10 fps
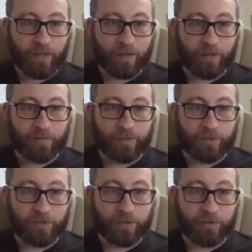
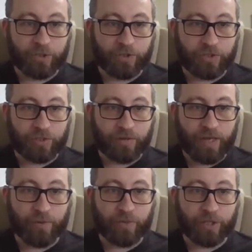This is all just
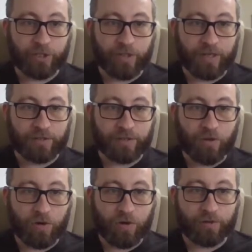how to initialize the
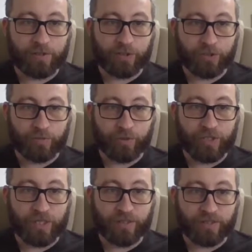card. This is the
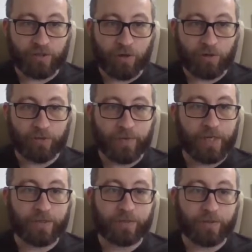routine that's called the
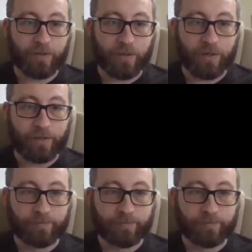write to the card.